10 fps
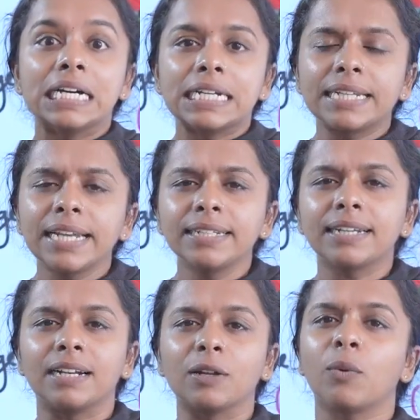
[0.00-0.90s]
Red
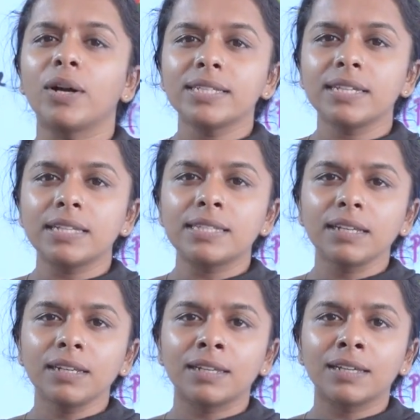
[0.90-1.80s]
color. What is the
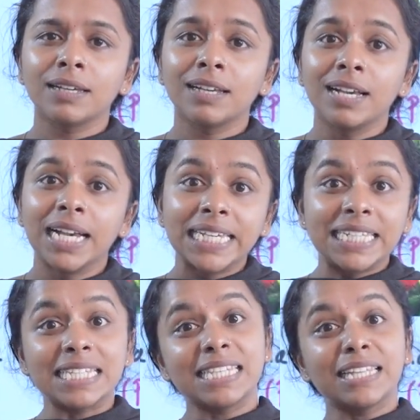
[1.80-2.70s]
reason?
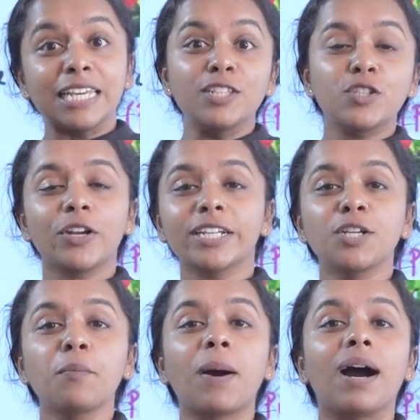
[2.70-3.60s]
Yes, in the
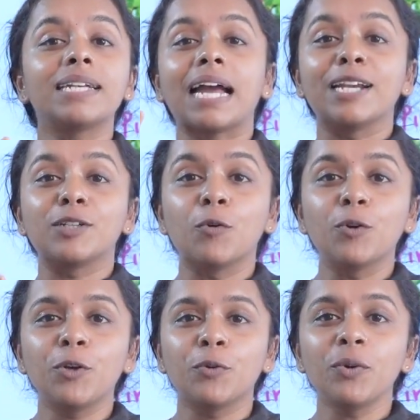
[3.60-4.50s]
introduction part I
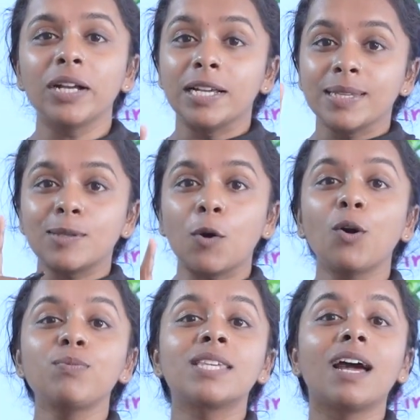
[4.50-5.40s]
told you
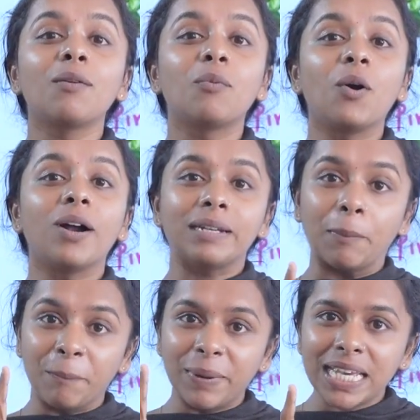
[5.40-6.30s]
soaps are
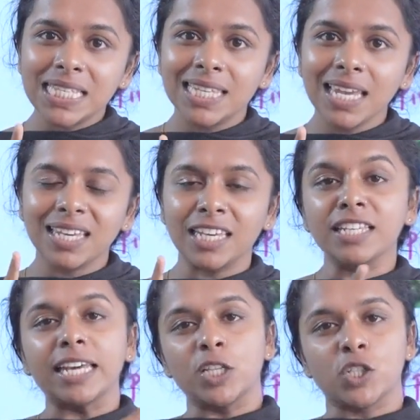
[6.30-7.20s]
what? Basic
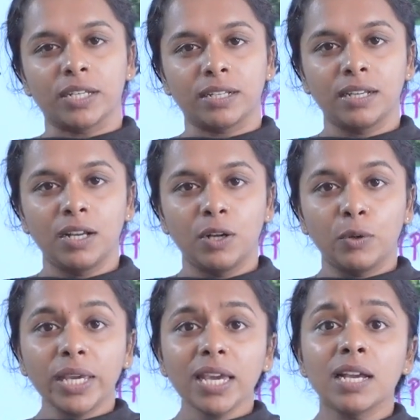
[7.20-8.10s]
in nature.
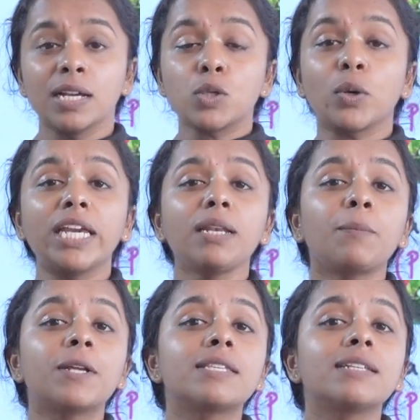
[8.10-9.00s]
Okay, so in
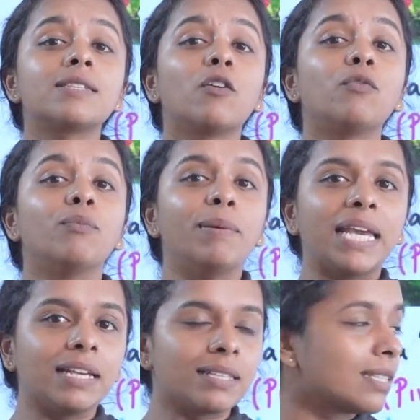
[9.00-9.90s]
presence of
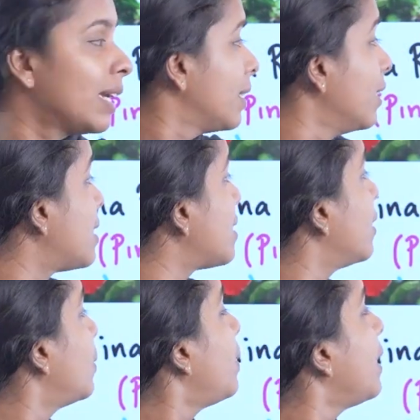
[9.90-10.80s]
base, this
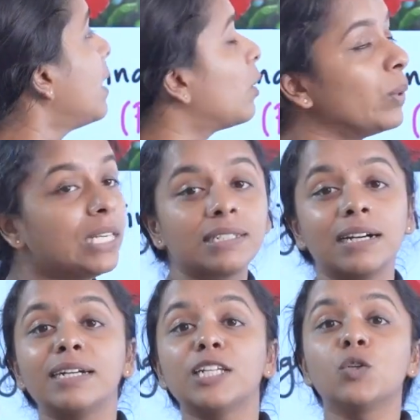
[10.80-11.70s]
turmeric will
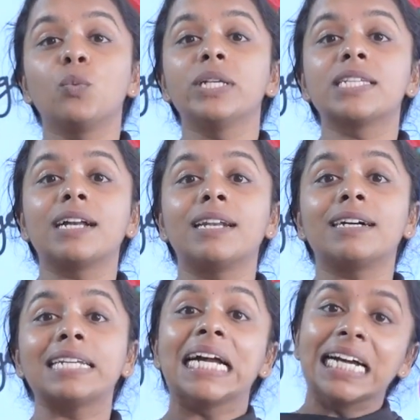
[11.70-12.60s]
turn into which
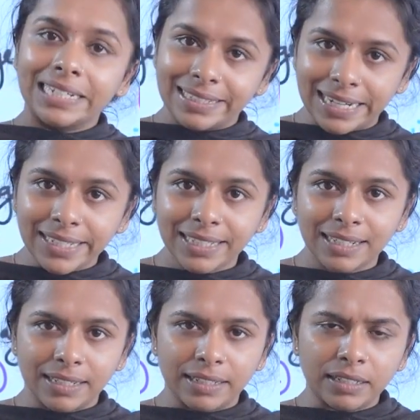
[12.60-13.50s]
color? Red
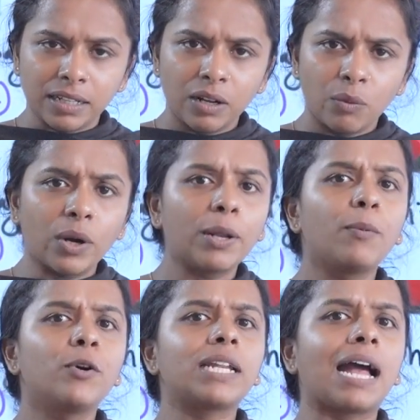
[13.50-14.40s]
color. What
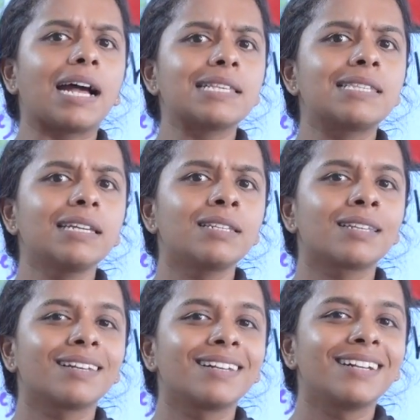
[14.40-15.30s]
about acid?
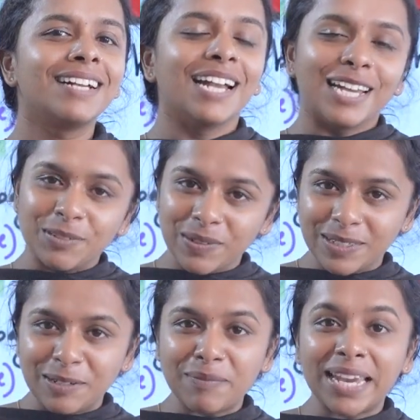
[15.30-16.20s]
It will
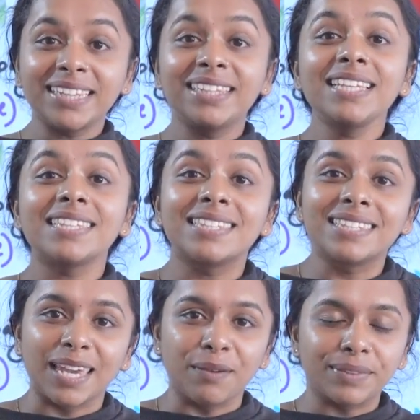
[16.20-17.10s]
remain the
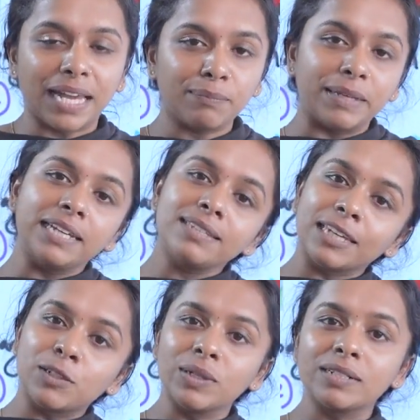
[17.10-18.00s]
same. That means
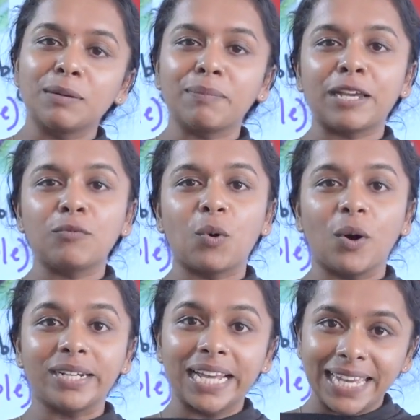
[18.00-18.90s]
it will remain
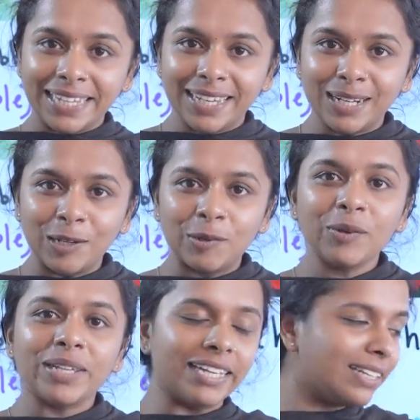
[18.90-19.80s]
what?
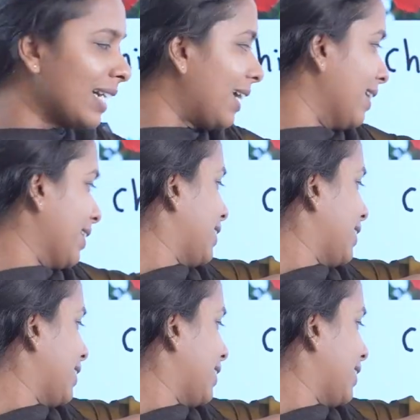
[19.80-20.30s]
Yellow in color.